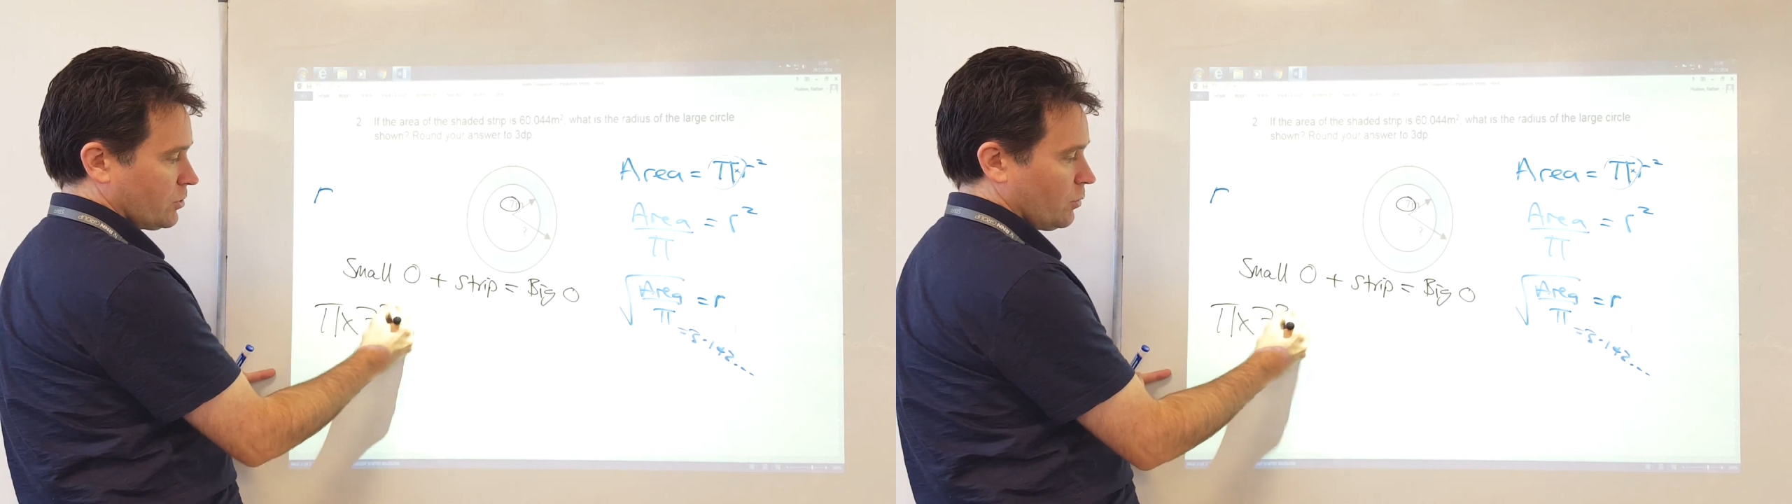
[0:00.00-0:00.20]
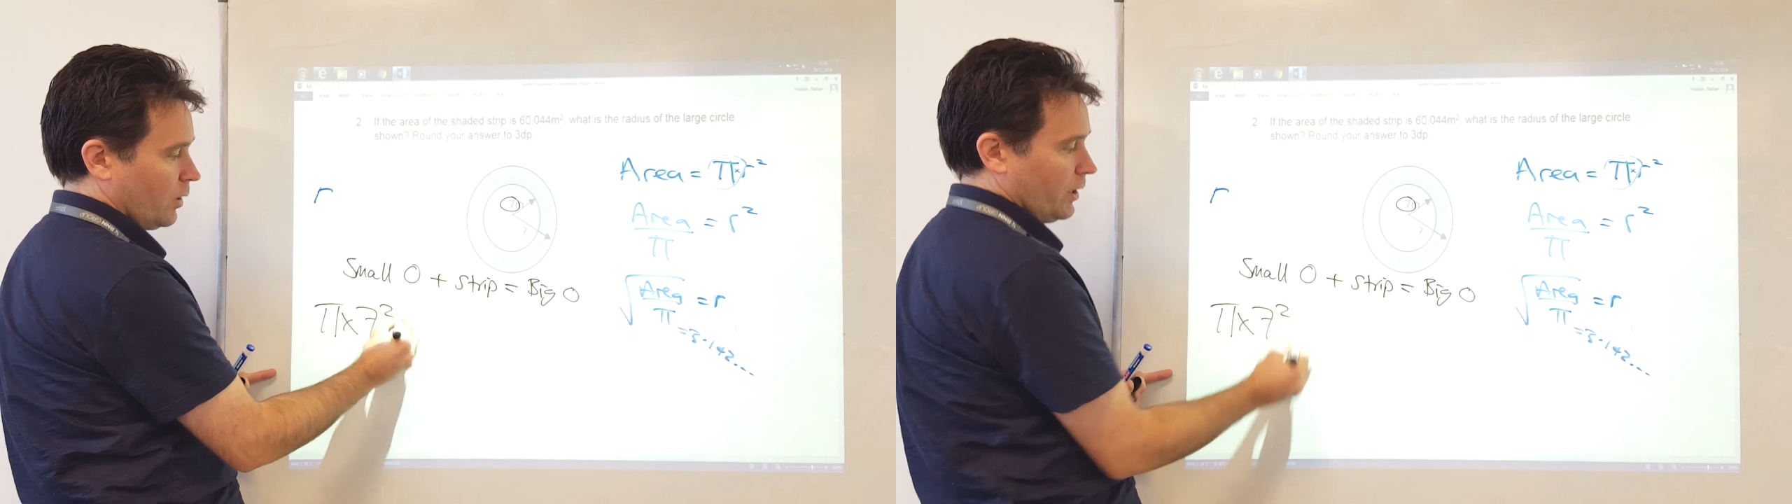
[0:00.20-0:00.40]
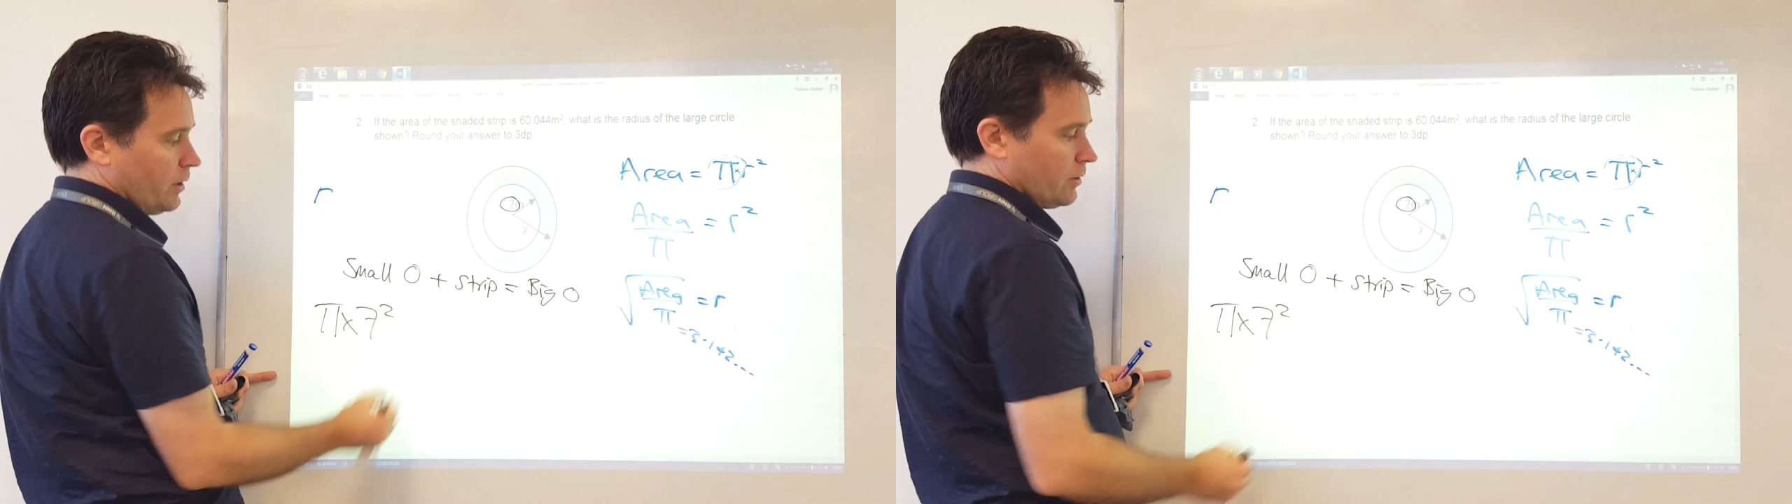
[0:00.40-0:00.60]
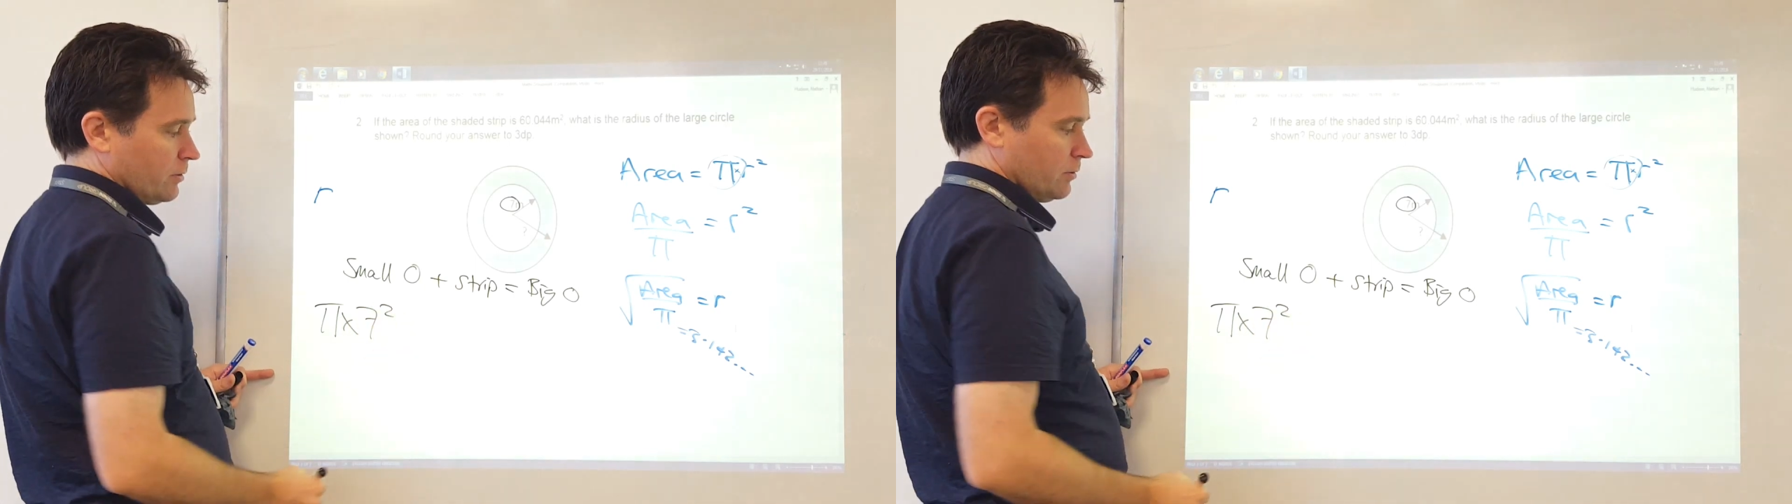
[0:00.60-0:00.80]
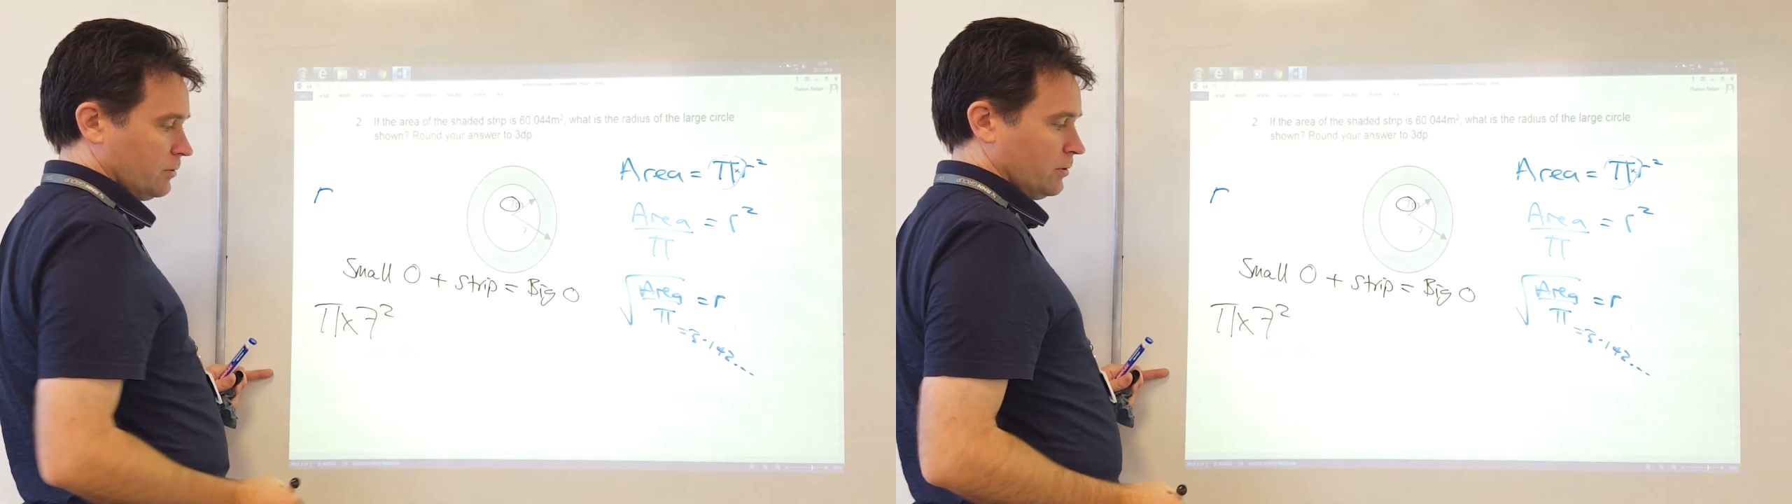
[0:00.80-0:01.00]
squared,
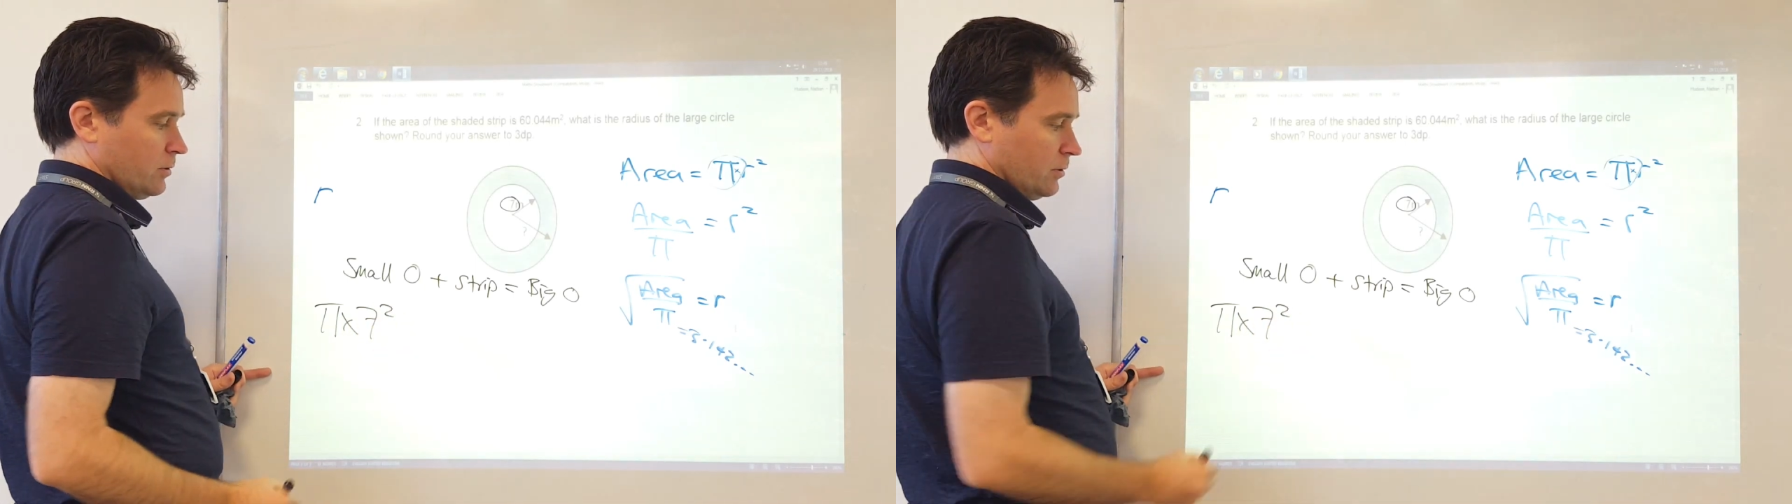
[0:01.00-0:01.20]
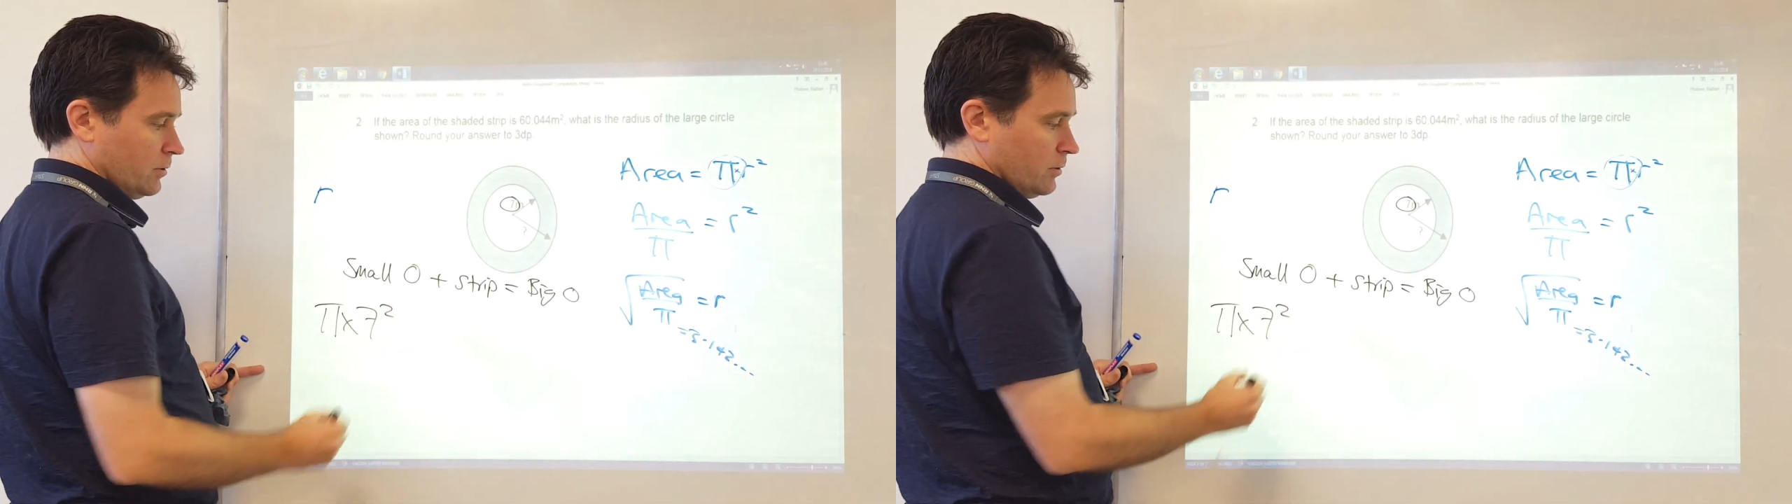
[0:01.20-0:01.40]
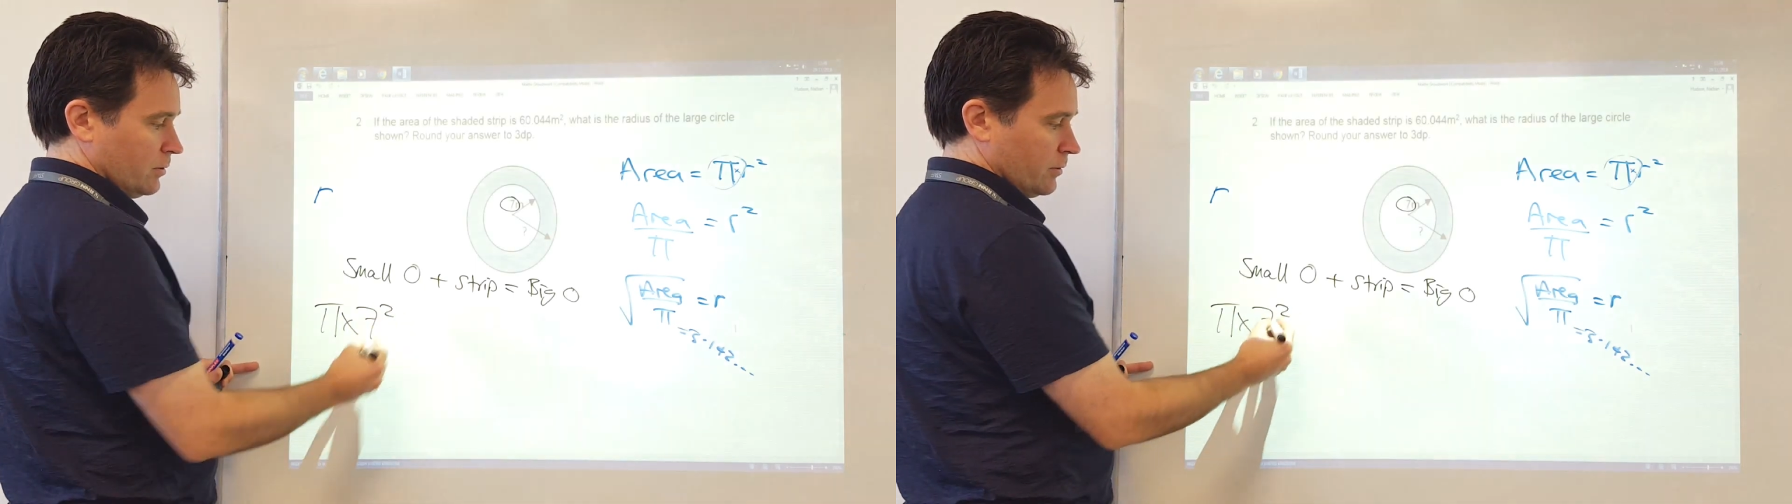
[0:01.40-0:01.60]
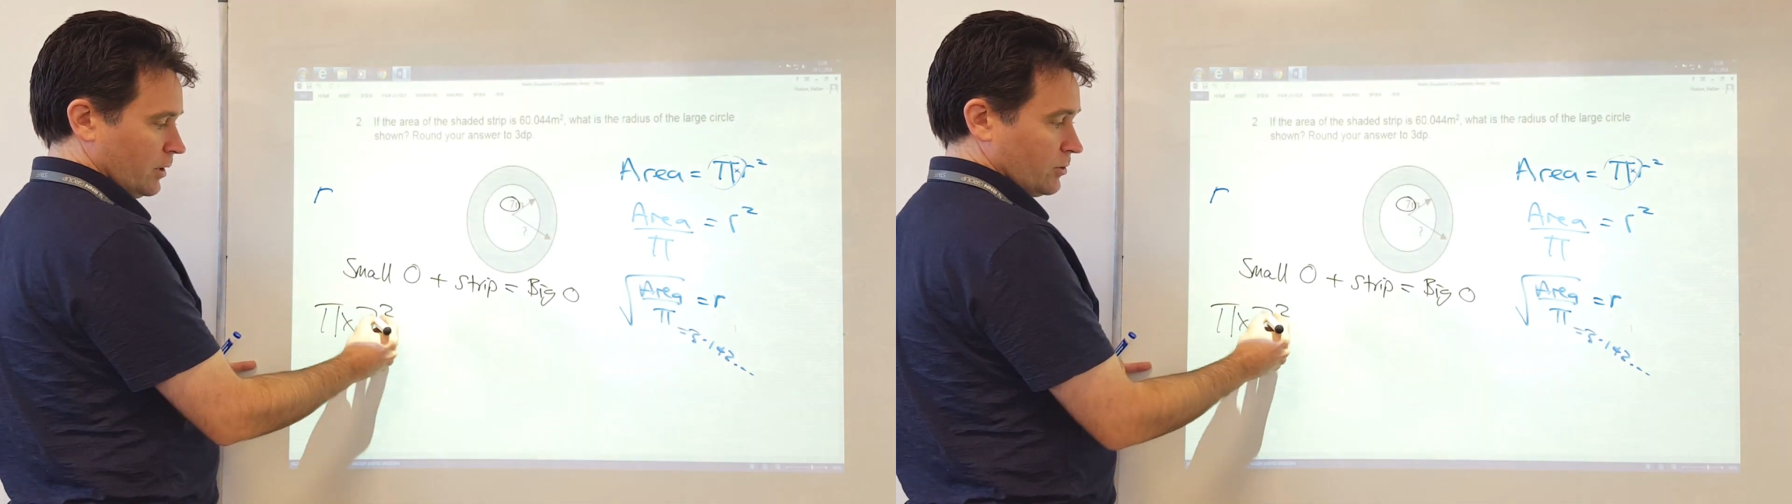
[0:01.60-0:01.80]
that's